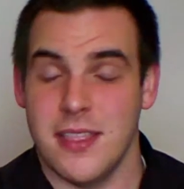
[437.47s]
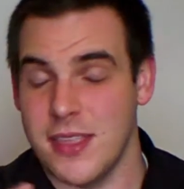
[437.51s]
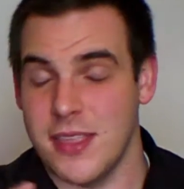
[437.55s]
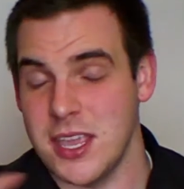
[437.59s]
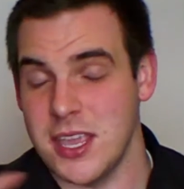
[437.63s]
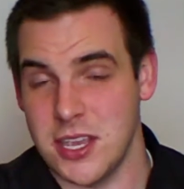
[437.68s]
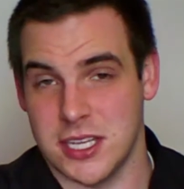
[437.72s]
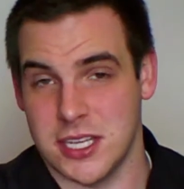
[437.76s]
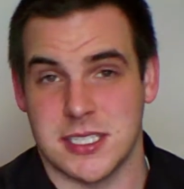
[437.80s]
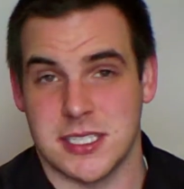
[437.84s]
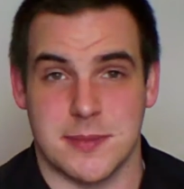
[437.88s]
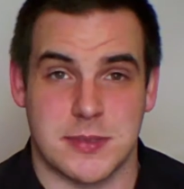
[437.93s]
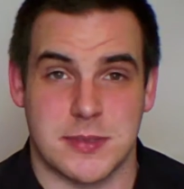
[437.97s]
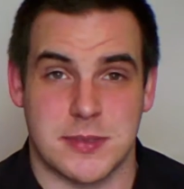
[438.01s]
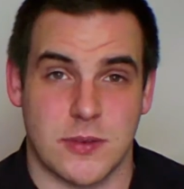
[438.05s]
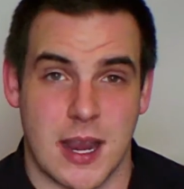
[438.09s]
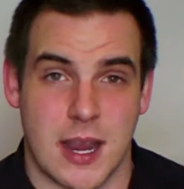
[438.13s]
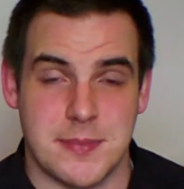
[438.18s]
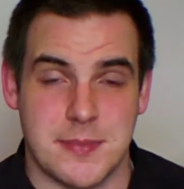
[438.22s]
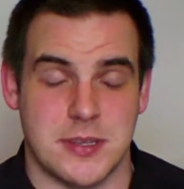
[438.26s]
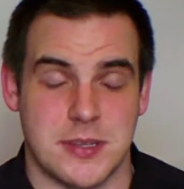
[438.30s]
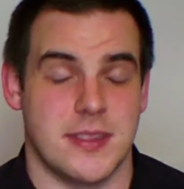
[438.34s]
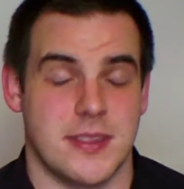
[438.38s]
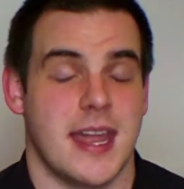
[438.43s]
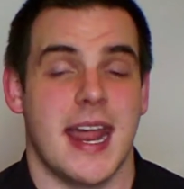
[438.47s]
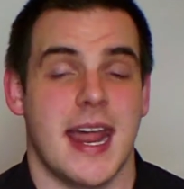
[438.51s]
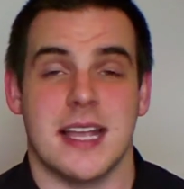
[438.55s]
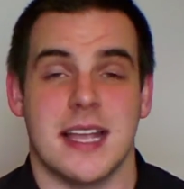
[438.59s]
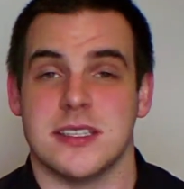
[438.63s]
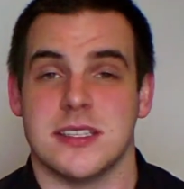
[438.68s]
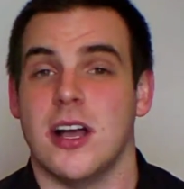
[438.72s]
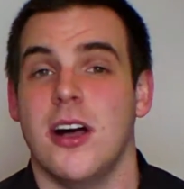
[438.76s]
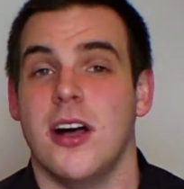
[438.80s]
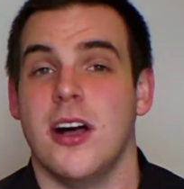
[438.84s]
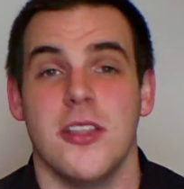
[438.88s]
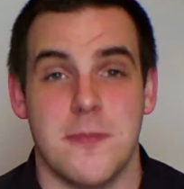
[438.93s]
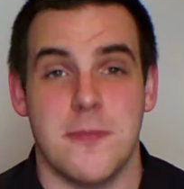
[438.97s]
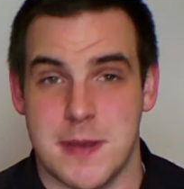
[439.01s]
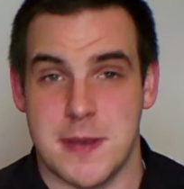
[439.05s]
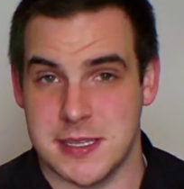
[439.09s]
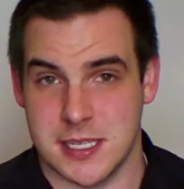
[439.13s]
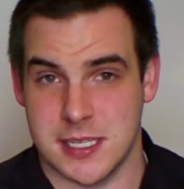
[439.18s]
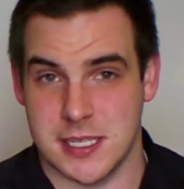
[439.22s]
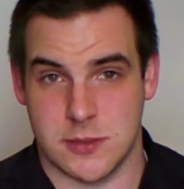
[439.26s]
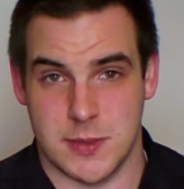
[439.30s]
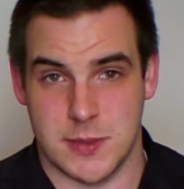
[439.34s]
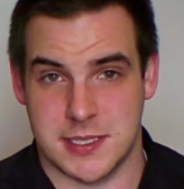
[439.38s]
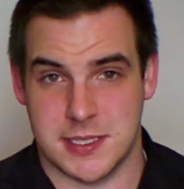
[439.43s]
that you can subscribe to that has all the
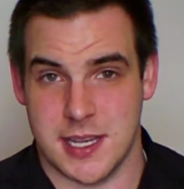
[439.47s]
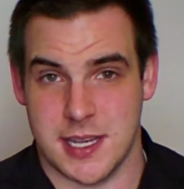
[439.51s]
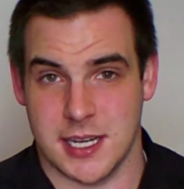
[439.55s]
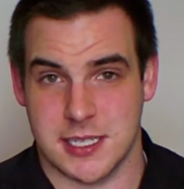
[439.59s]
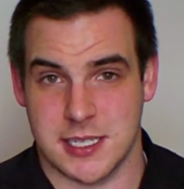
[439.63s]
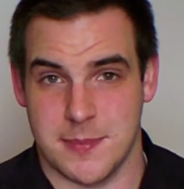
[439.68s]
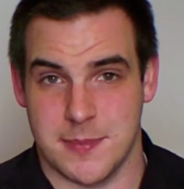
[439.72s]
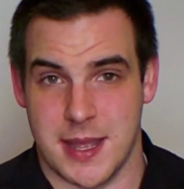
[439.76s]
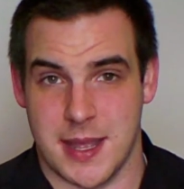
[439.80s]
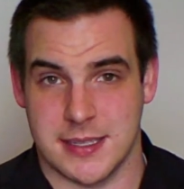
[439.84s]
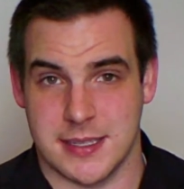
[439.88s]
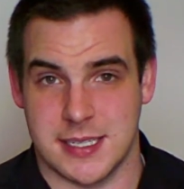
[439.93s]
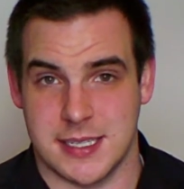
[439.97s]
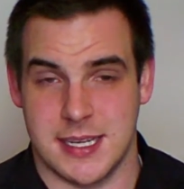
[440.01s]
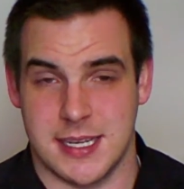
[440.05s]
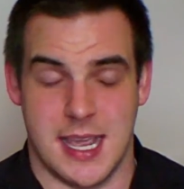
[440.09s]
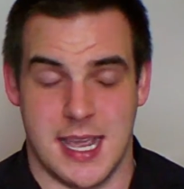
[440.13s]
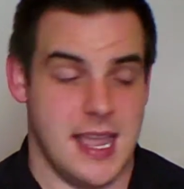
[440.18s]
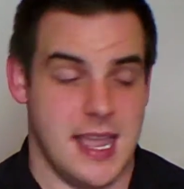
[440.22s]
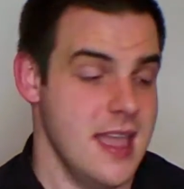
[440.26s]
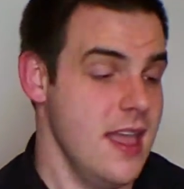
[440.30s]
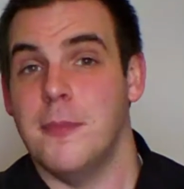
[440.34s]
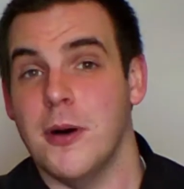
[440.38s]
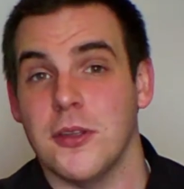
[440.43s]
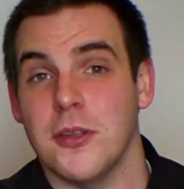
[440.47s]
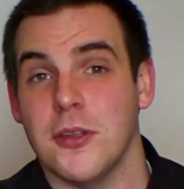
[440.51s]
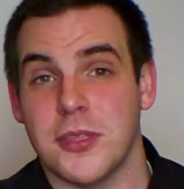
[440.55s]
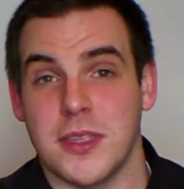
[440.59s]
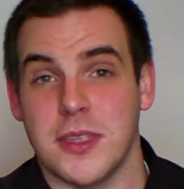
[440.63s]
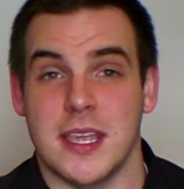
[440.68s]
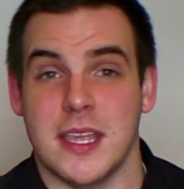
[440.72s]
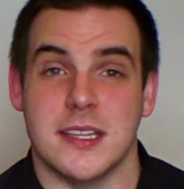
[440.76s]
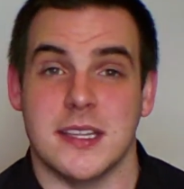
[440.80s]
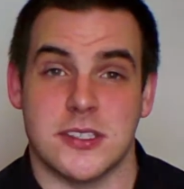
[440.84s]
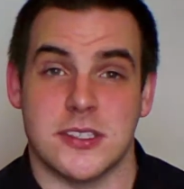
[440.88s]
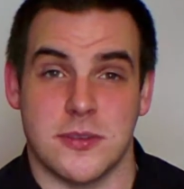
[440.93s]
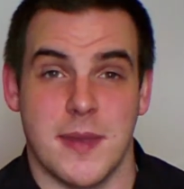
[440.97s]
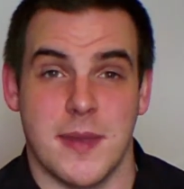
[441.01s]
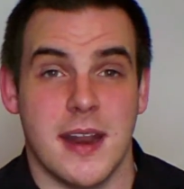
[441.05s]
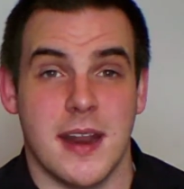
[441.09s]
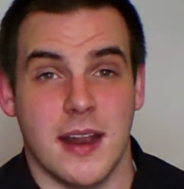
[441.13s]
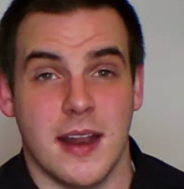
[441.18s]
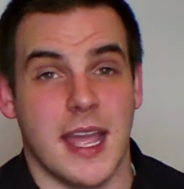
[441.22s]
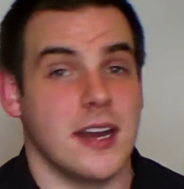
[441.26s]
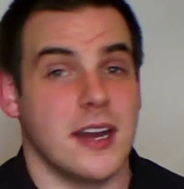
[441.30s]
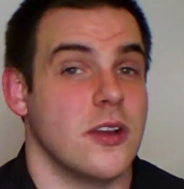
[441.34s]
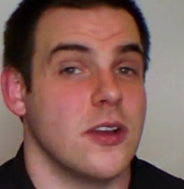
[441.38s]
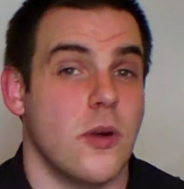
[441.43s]
pieces we talked about today. Both the
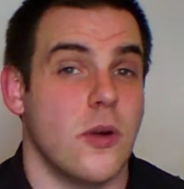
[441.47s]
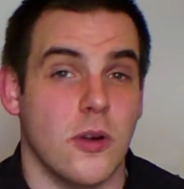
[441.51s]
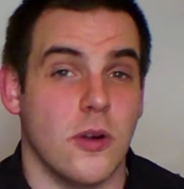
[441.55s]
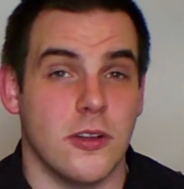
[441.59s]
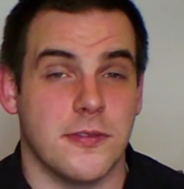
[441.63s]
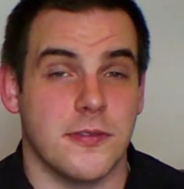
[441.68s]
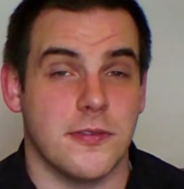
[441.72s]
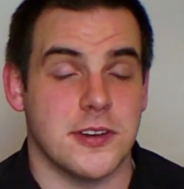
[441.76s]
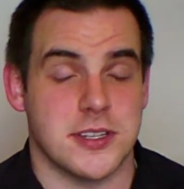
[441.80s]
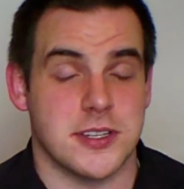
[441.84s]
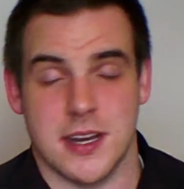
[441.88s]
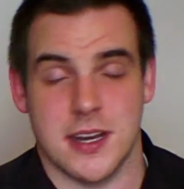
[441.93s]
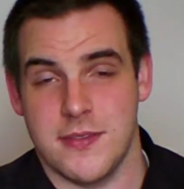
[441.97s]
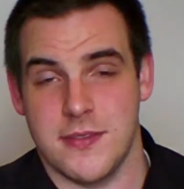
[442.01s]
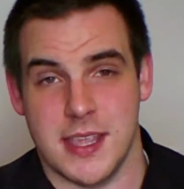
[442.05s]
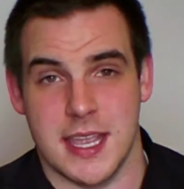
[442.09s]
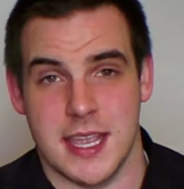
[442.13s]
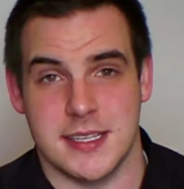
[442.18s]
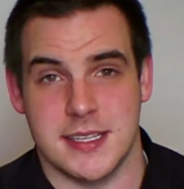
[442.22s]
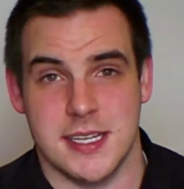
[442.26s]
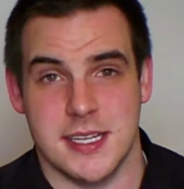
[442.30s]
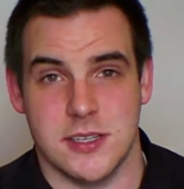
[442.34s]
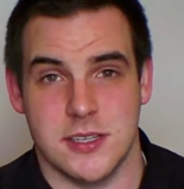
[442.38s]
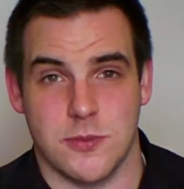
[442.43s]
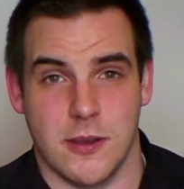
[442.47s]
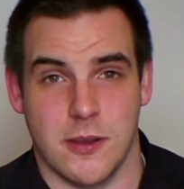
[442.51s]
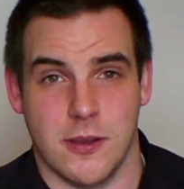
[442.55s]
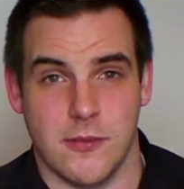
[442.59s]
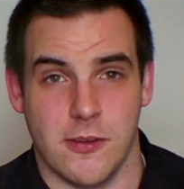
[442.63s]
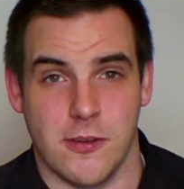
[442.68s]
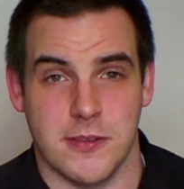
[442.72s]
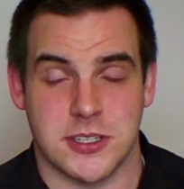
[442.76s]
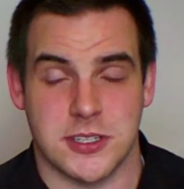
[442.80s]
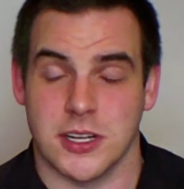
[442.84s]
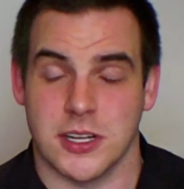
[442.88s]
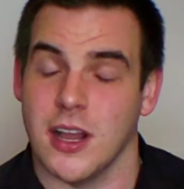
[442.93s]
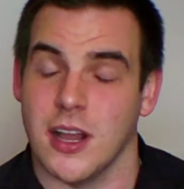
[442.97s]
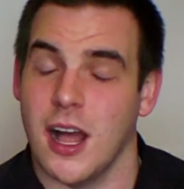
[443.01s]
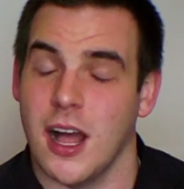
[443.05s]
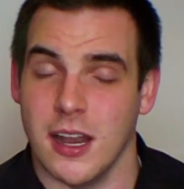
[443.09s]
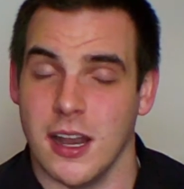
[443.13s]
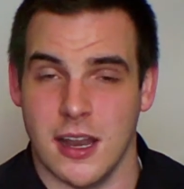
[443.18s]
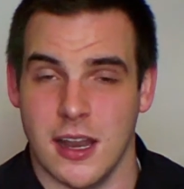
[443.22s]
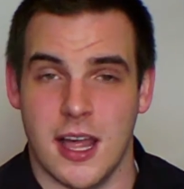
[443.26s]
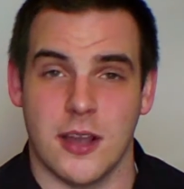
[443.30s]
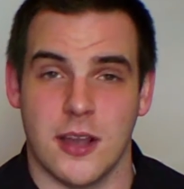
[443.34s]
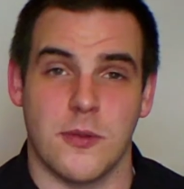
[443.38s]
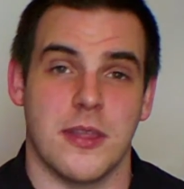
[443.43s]
instrumental and choral version of the 1812 Overture,
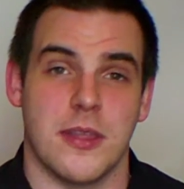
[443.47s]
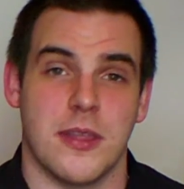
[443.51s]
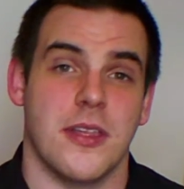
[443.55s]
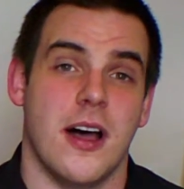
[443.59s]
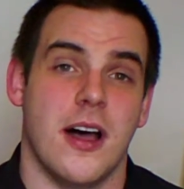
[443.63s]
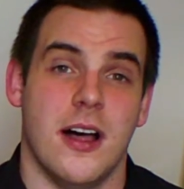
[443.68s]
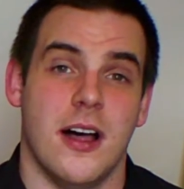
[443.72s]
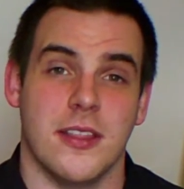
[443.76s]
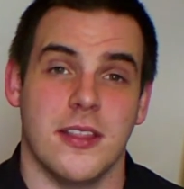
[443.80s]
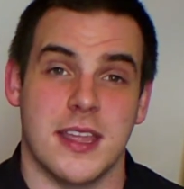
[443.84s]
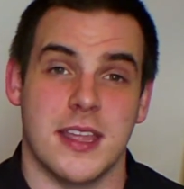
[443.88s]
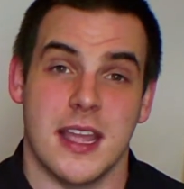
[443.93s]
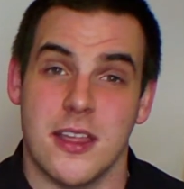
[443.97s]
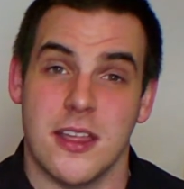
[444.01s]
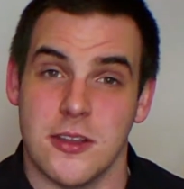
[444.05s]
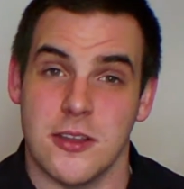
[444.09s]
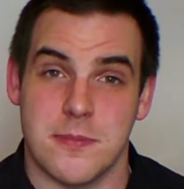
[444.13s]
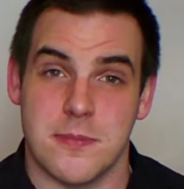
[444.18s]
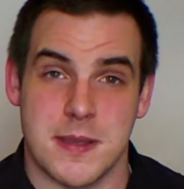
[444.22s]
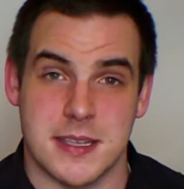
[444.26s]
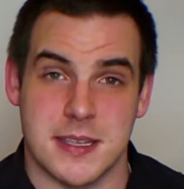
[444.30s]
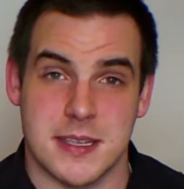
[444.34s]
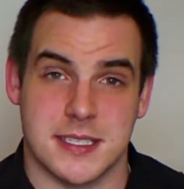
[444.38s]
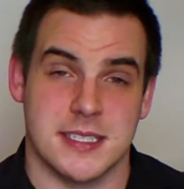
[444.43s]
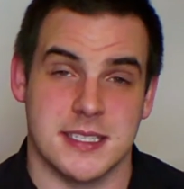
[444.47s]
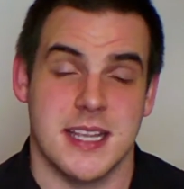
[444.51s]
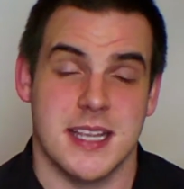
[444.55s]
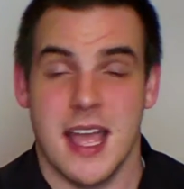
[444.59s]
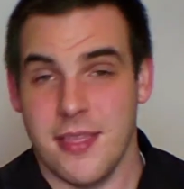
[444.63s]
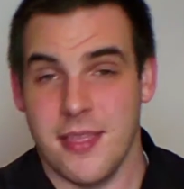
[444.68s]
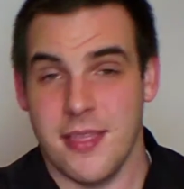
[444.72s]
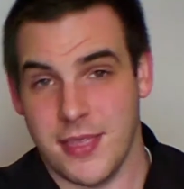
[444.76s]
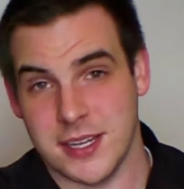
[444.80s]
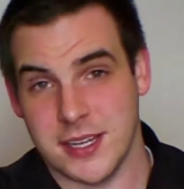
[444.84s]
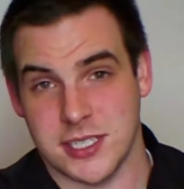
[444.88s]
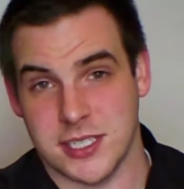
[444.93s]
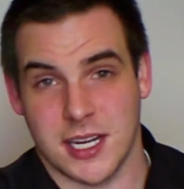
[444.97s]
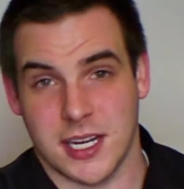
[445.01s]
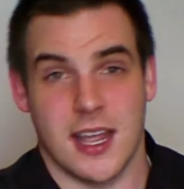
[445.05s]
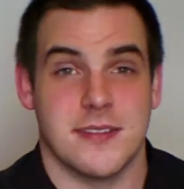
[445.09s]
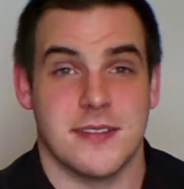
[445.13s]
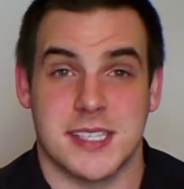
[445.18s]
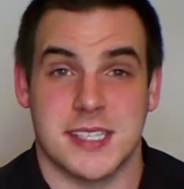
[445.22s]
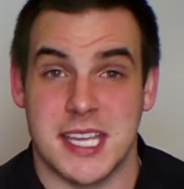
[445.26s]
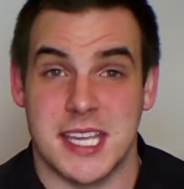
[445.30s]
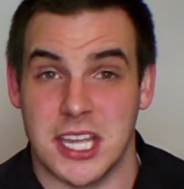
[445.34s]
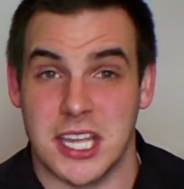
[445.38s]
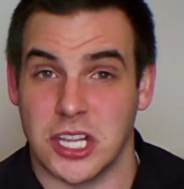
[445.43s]
along with all the other pieces that
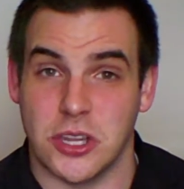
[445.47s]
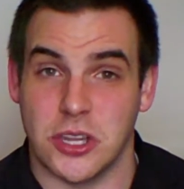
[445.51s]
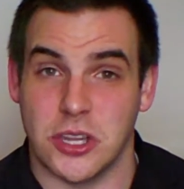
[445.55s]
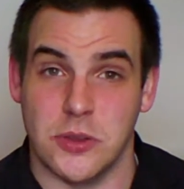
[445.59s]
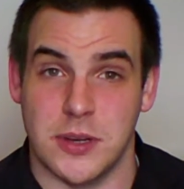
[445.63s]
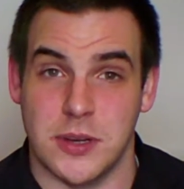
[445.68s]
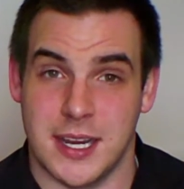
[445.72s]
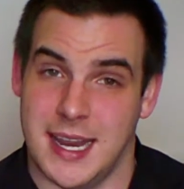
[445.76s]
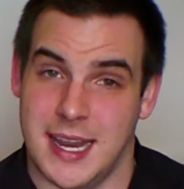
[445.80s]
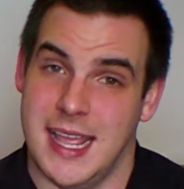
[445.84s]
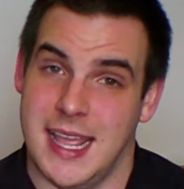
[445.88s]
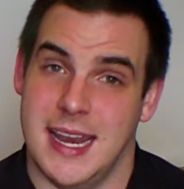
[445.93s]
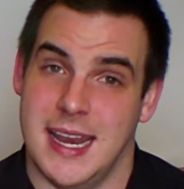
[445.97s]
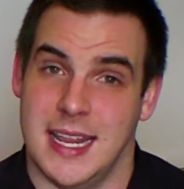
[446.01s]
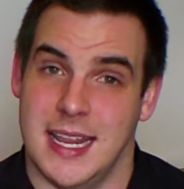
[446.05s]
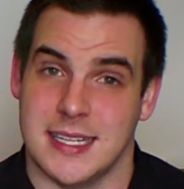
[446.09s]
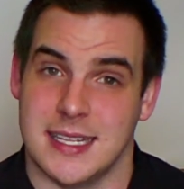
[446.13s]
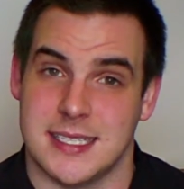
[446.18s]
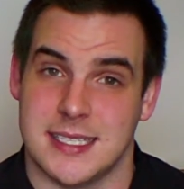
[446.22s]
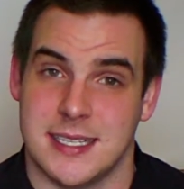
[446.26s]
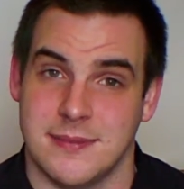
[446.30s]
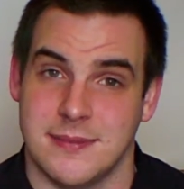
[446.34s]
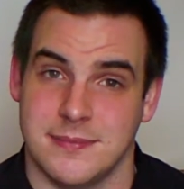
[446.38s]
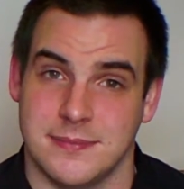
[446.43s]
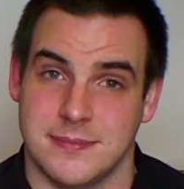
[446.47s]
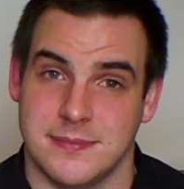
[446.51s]
Tchaikovsky included in it.